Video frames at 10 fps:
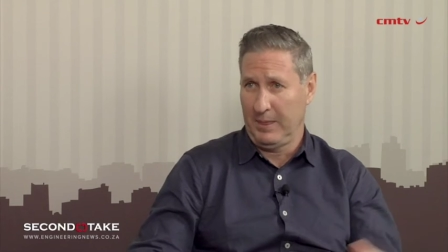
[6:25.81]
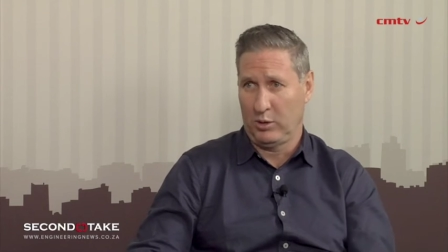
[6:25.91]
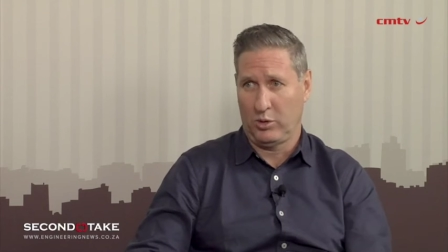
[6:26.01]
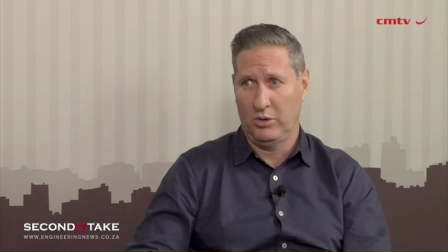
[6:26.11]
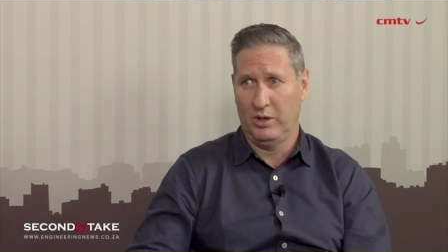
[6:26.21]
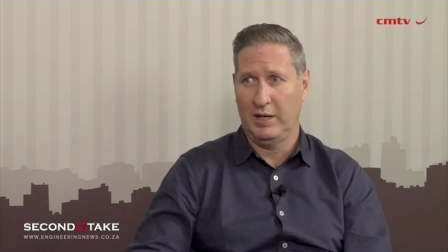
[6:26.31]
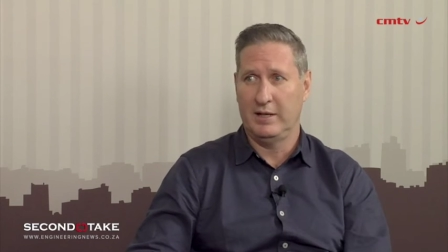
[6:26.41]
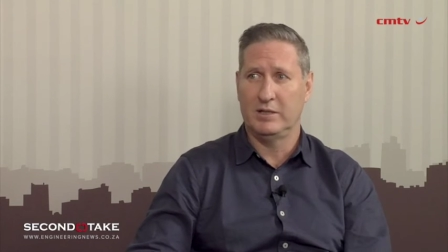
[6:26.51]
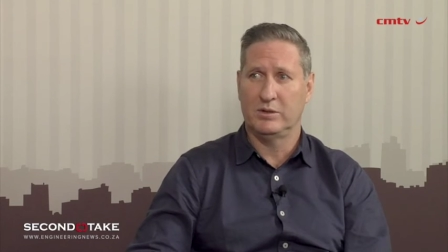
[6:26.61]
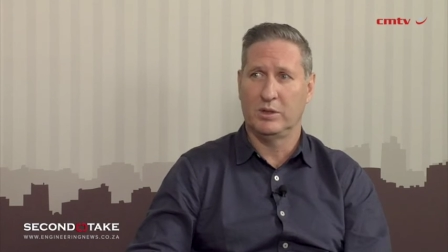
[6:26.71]

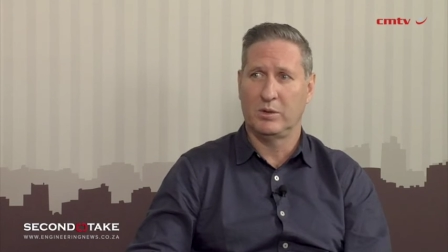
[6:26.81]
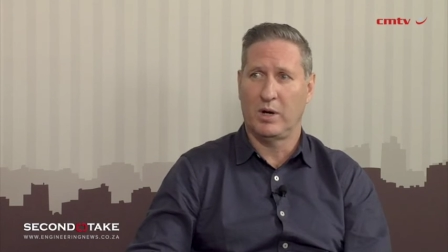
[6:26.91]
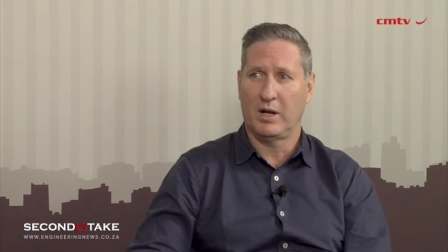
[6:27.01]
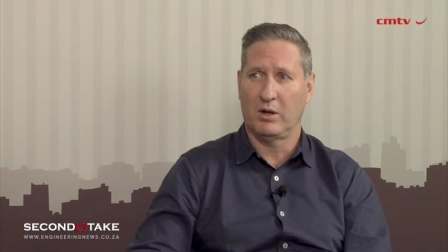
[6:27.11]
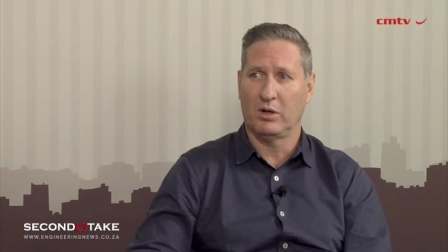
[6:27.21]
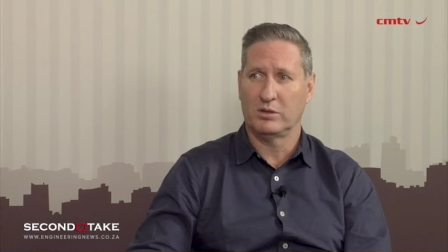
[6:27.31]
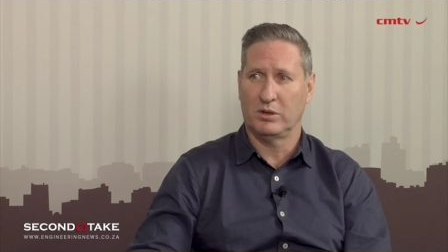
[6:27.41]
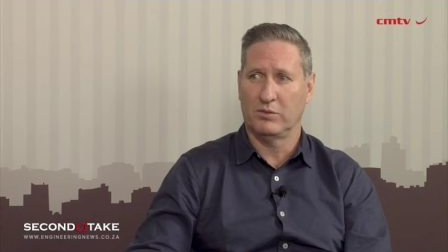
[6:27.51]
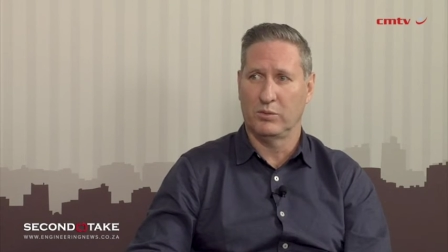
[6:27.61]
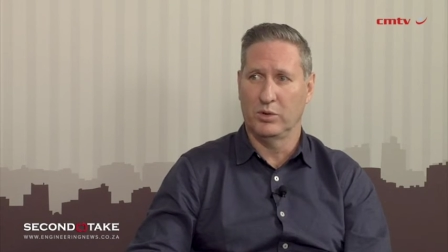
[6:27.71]
Ekurhuleni is doing quite a lot
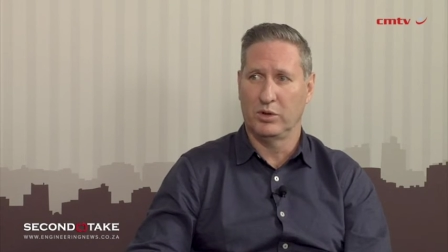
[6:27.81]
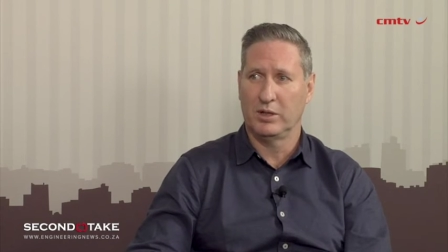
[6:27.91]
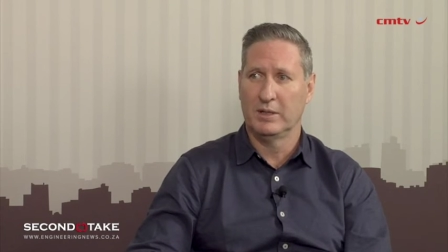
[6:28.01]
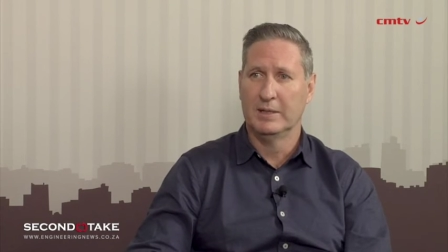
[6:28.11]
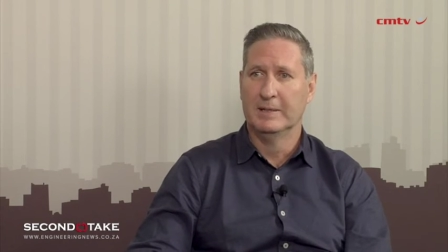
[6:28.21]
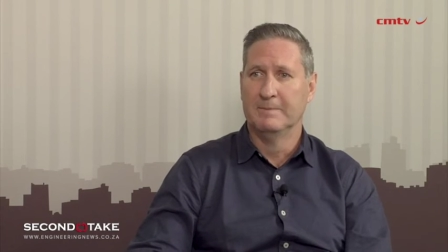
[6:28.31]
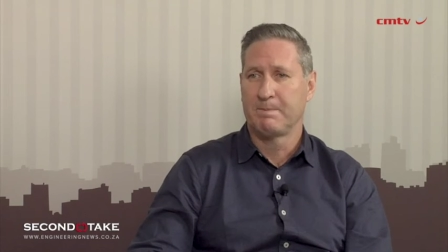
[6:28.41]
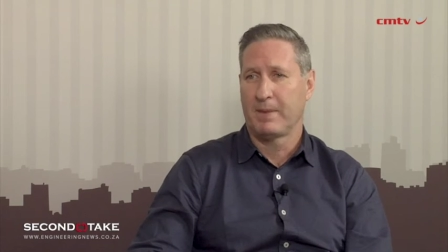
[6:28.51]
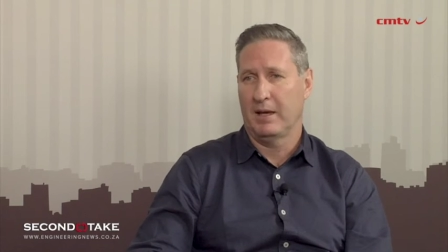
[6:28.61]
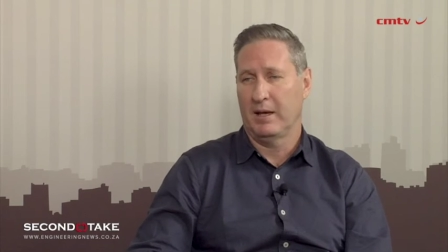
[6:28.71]
of work,
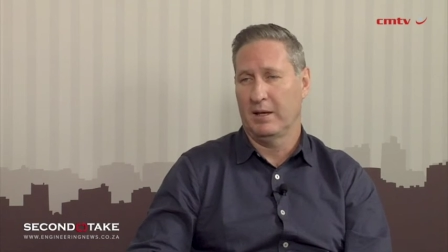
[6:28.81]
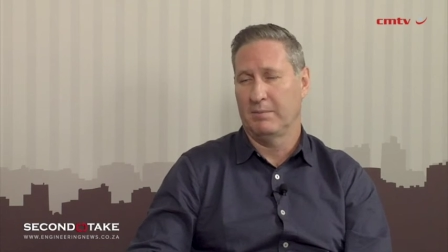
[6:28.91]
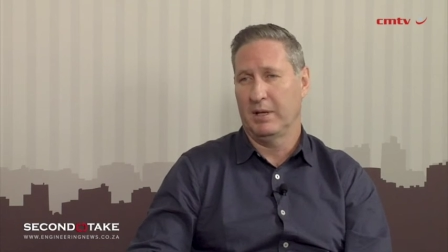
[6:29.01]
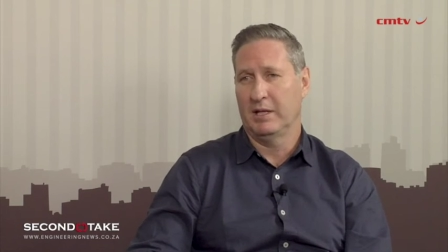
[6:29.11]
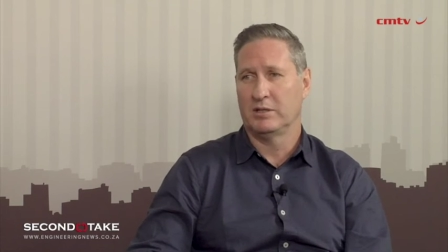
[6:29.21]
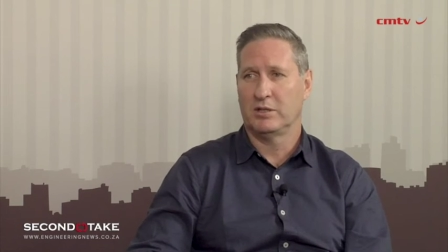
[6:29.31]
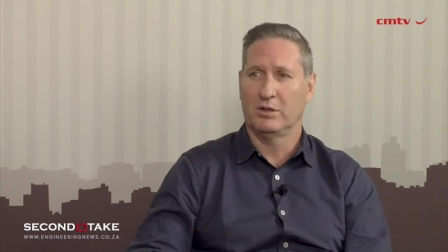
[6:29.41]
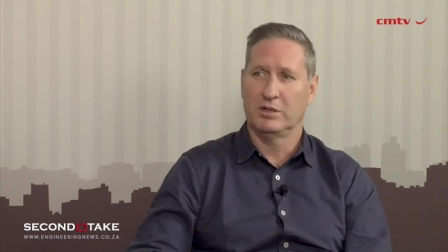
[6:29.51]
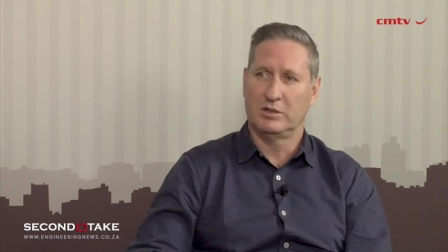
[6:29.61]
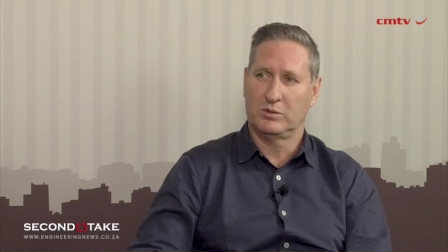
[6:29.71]
um, and so
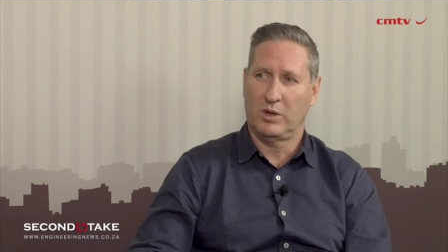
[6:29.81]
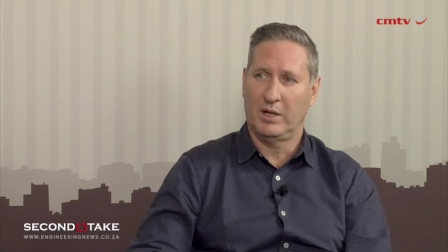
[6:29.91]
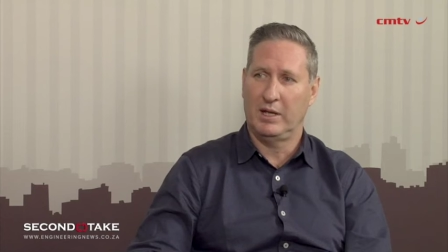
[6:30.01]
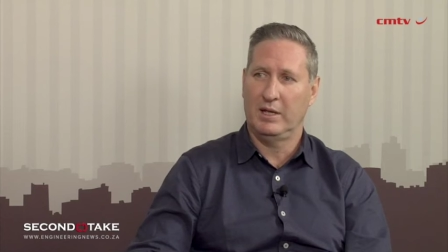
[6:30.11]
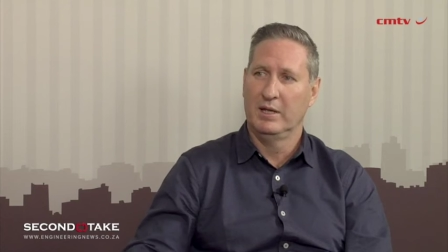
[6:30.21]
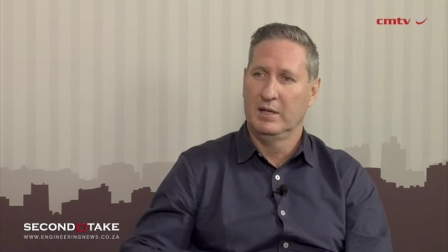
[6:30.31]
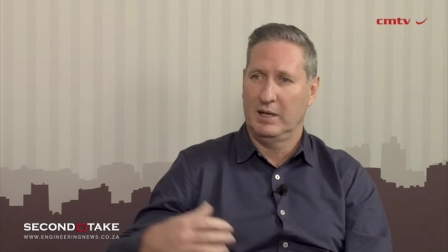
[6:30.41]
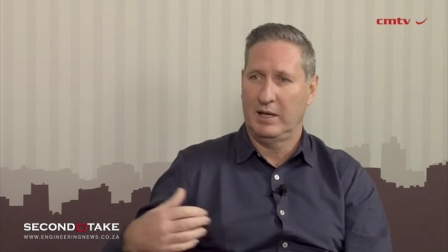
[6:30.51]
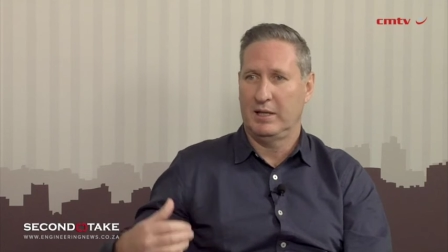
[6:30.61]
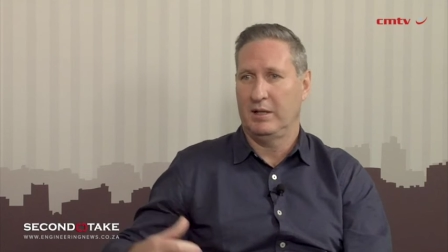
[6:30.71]
is Tshwane.
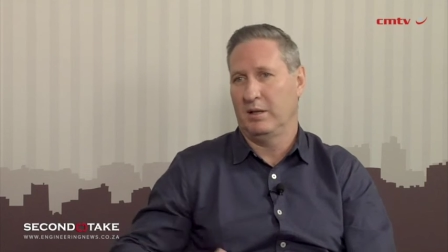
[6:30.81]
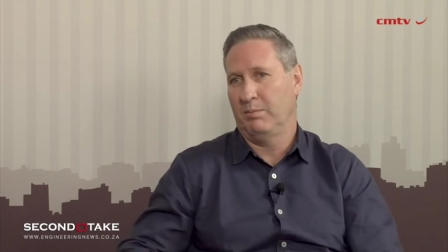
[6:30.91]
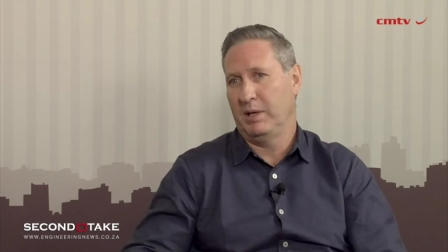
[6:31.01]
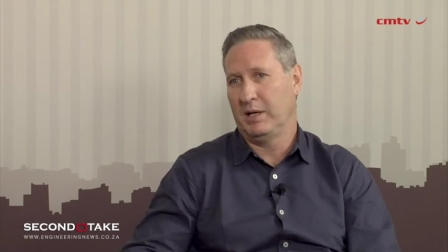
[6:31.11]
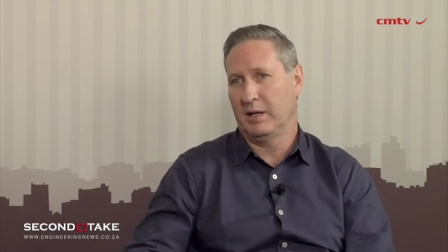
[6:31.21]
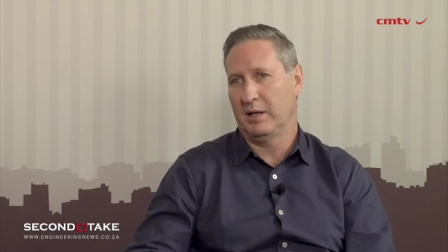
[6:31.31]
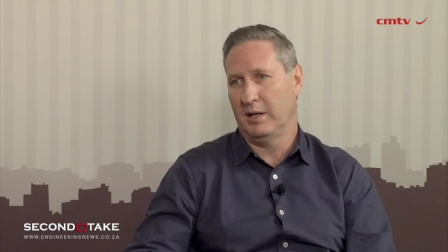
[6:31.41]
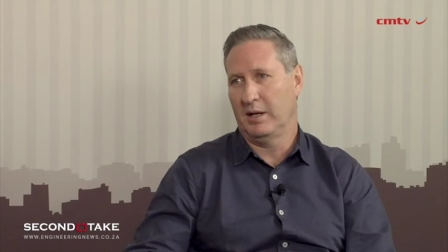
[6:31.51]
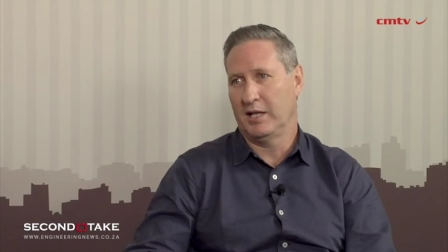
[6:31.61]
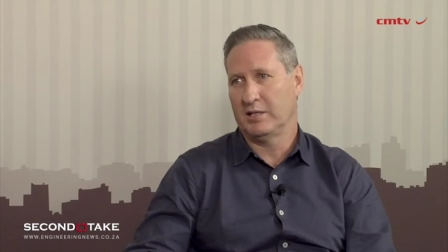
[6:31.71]
And then the big
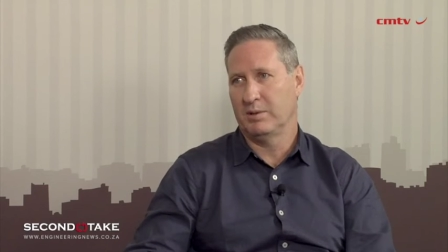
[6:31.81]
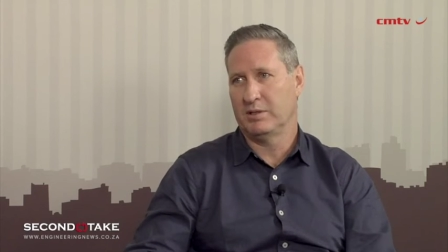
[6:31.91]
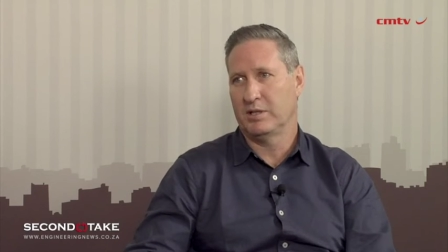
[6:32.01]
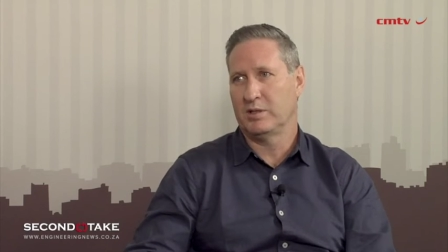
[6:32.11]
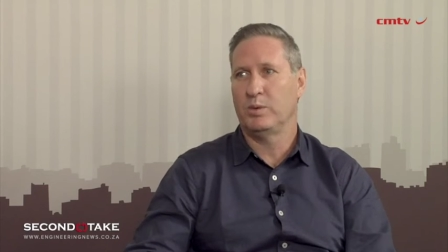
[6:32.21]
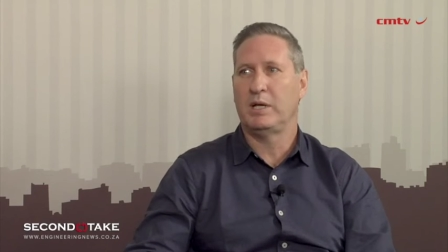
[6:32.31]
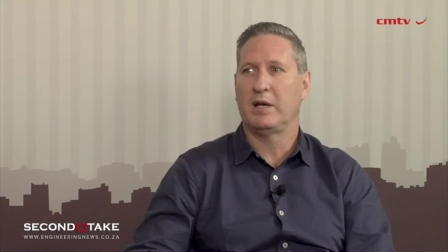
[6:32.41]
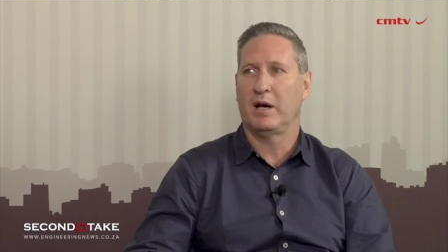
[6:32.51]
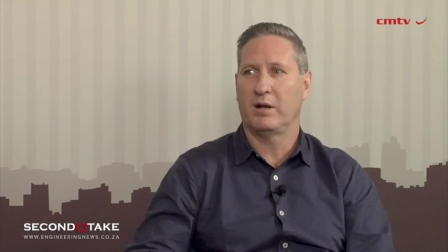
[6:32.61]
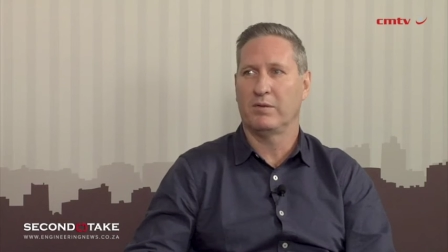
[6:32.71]
announcements this
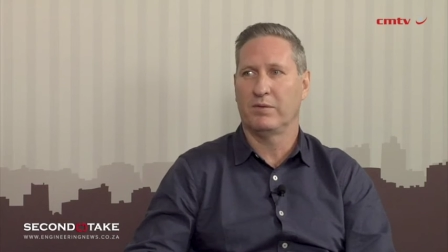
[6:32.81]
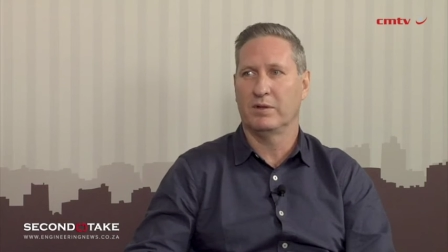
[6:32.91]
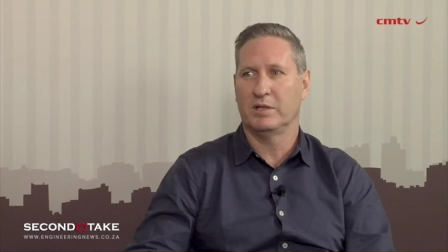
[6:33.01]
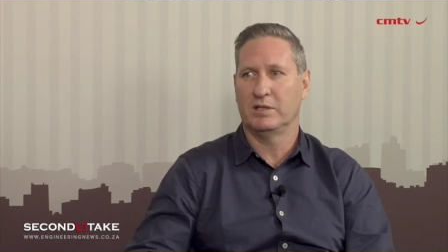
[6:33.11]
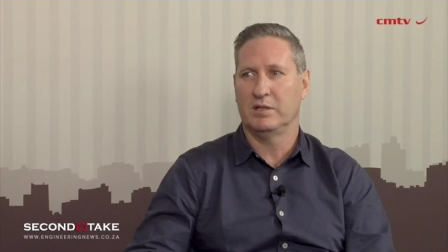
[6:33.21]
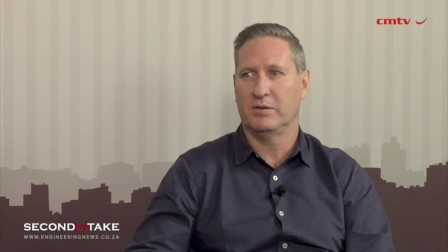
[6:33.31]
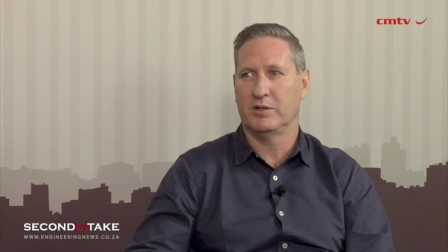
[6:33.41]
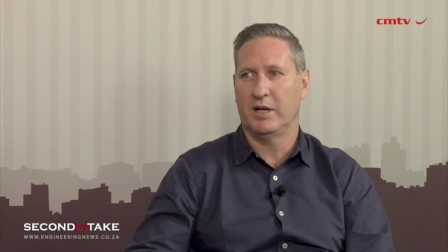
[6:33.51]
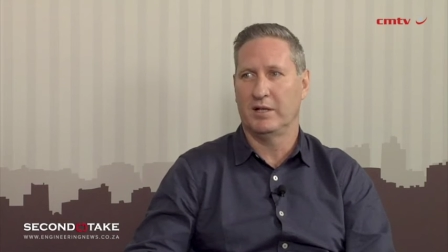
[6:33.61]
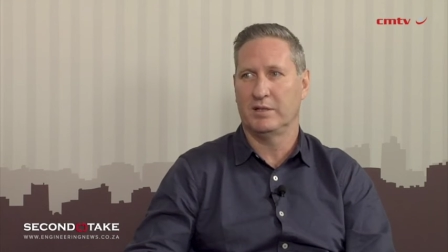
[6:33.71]
week out of the city of
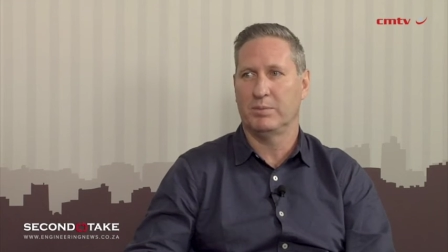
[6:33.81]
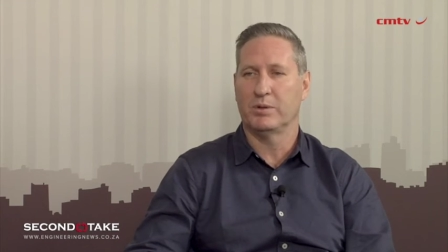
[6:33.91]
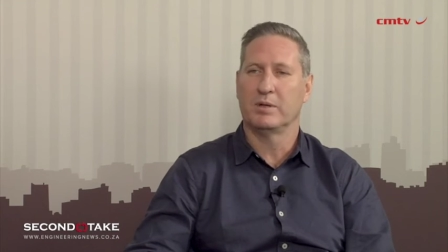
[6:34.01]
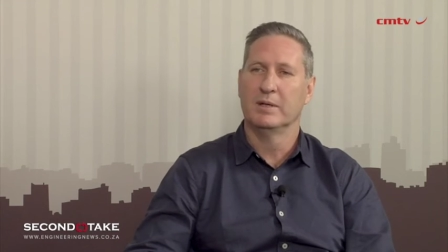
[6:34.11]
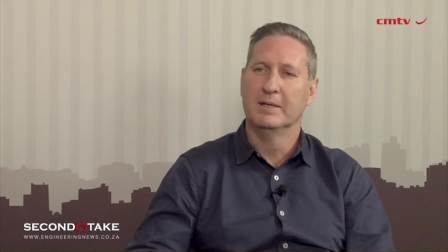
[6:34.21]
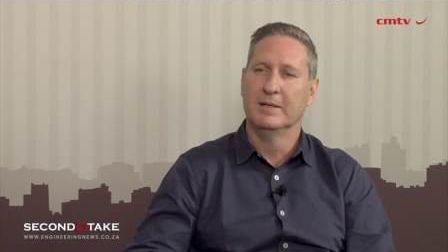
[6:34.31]
Johannesburg,